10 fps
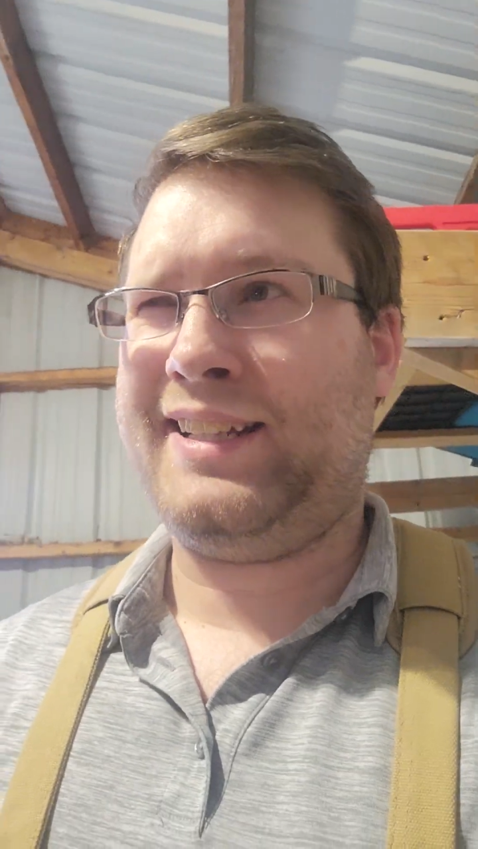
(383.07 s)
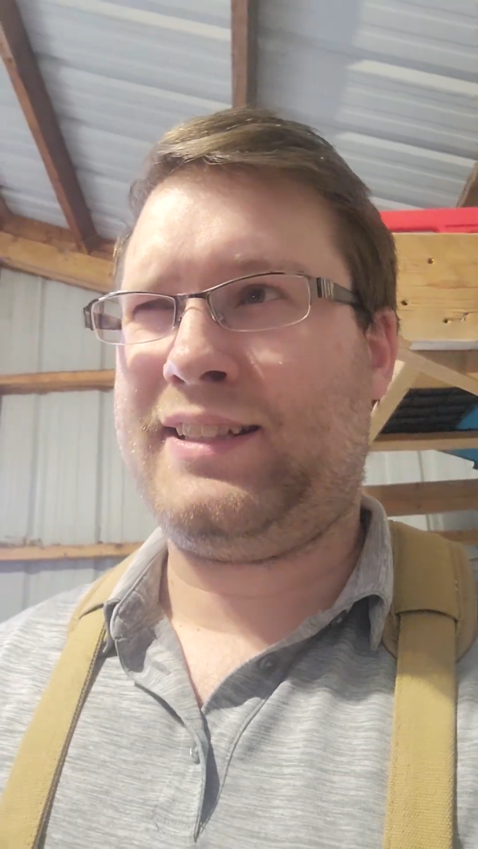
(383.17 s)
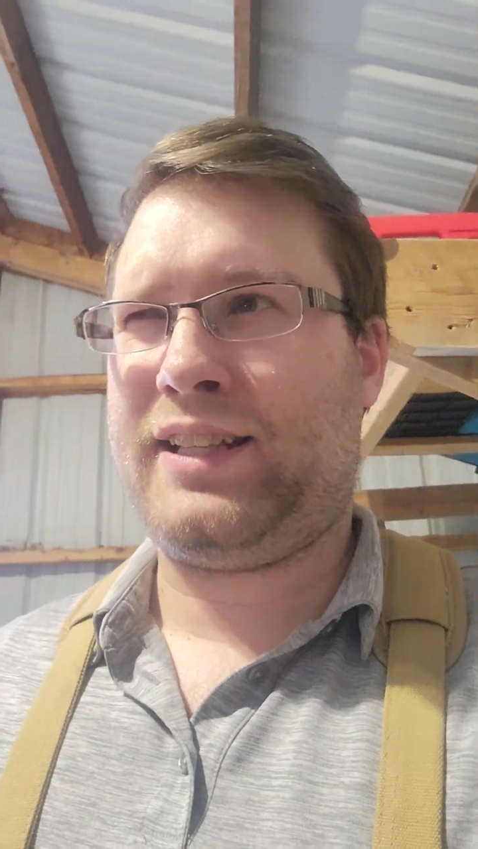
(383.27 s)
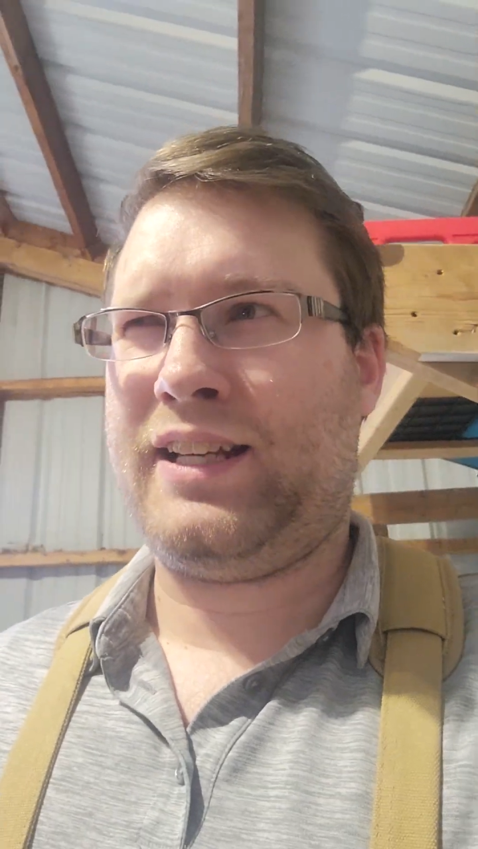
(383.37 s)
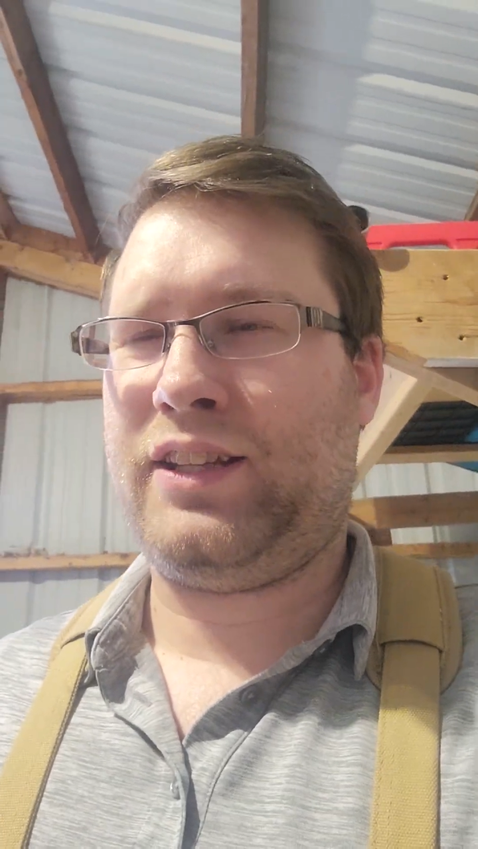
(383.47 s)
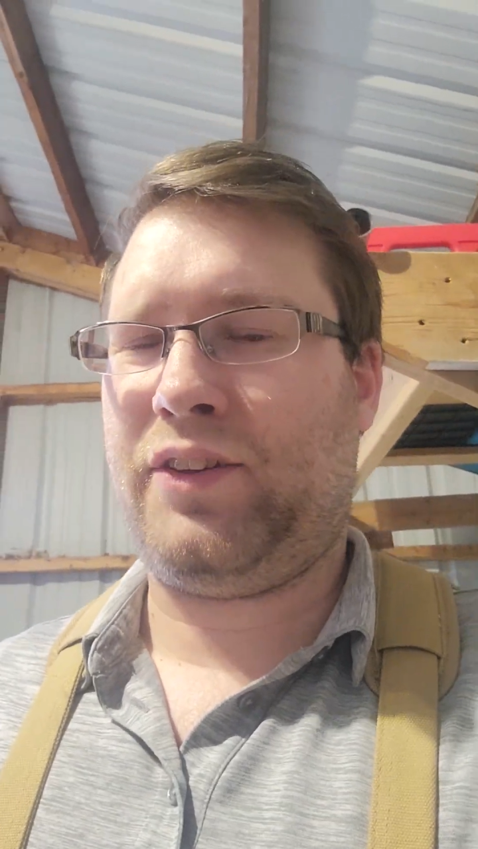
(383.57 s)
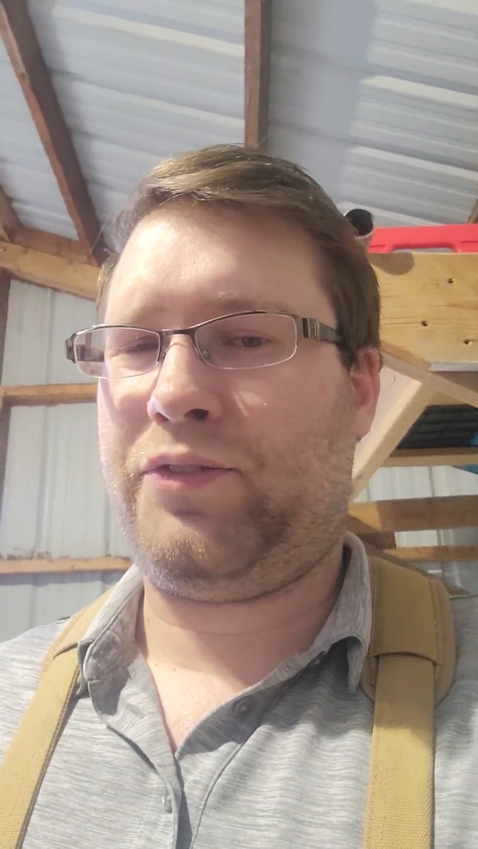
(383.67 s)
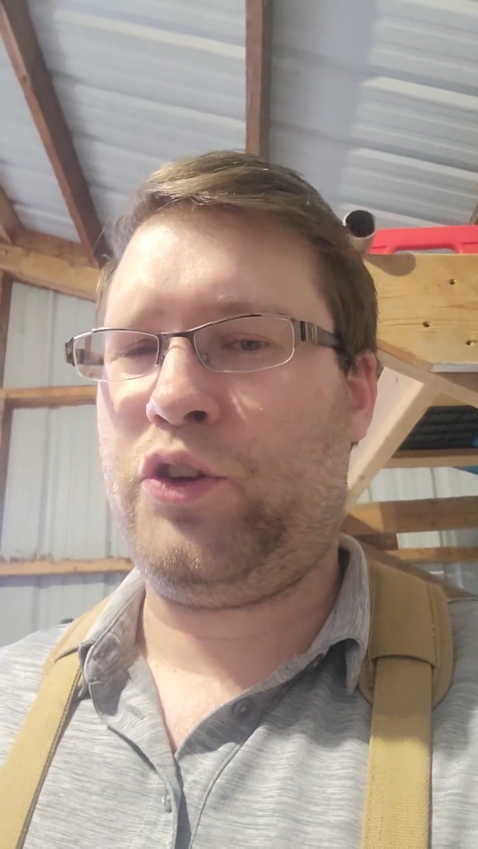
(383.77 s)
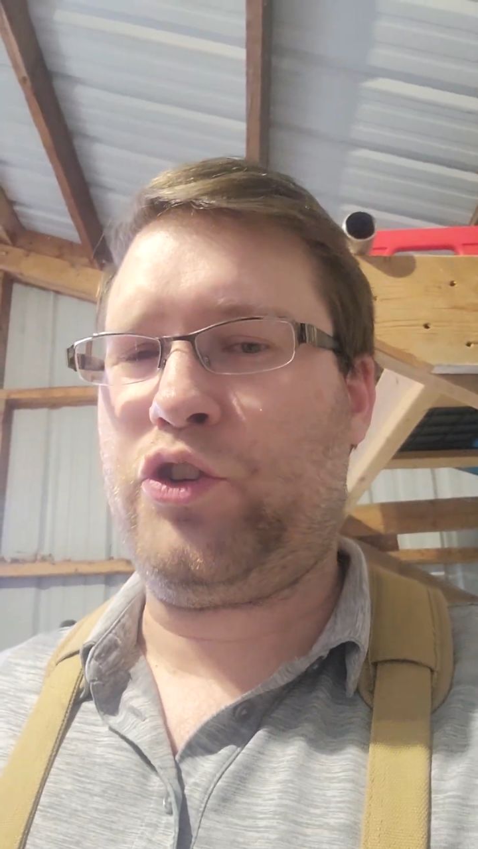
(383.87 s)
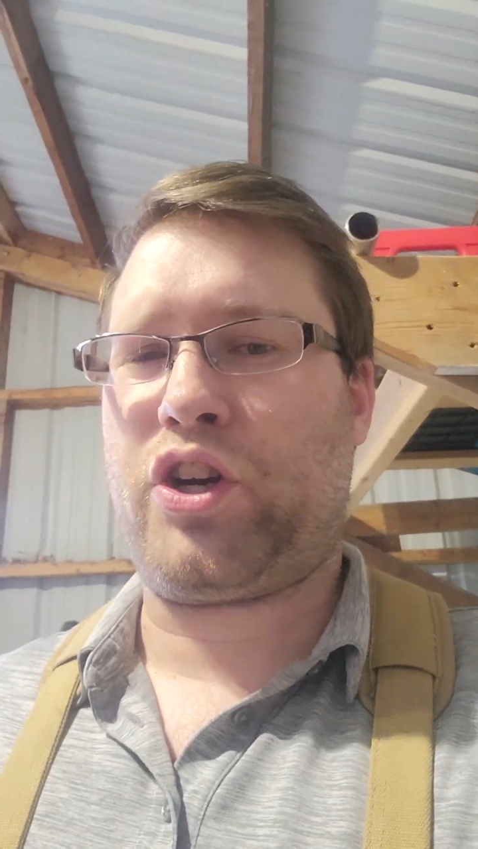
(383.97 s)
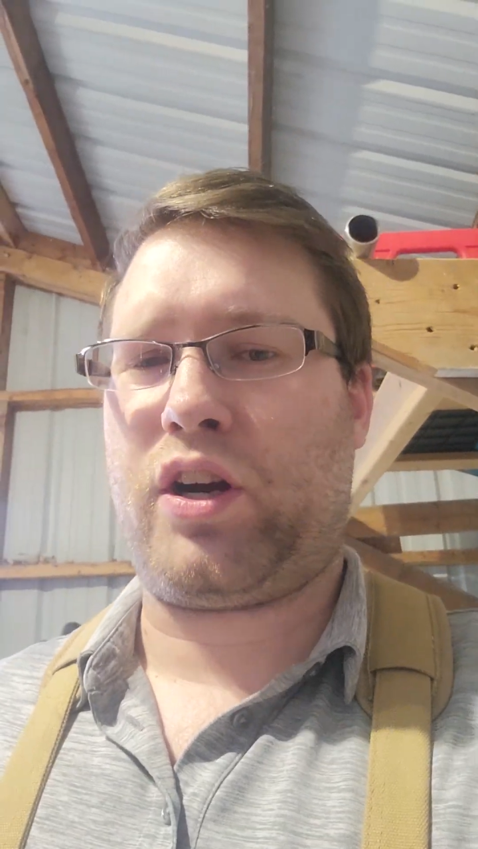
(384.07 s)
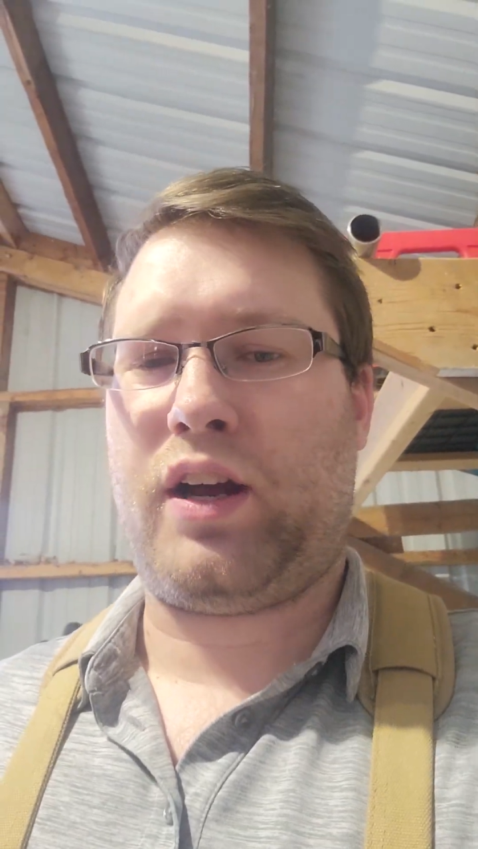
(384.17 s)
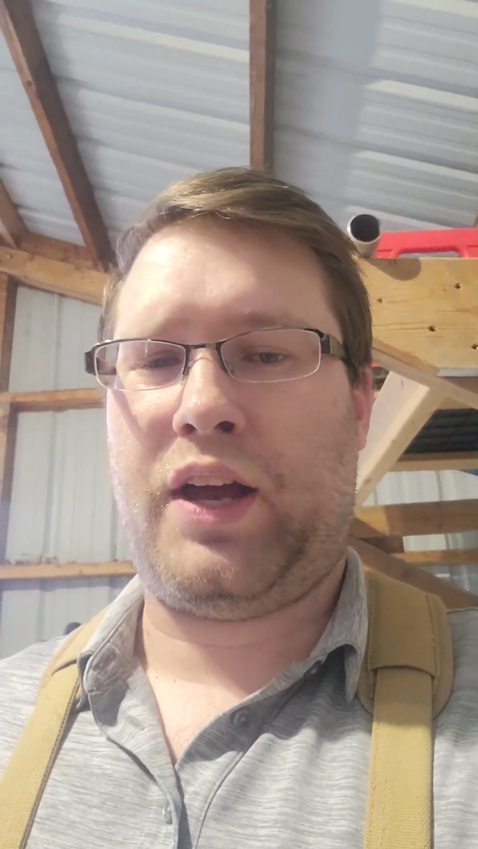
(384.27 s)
is in the future,